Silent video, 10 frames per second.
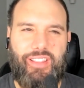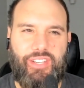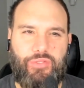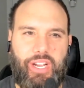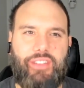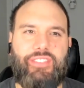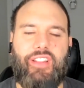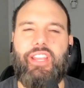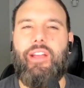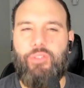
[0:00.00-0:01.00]
the things right,
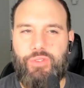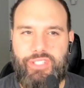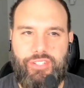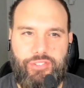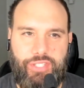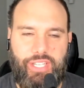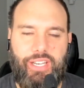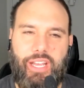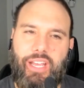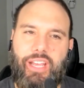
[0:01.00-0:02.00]
suddenly everyone's
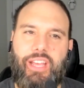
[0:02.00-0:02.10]
interested.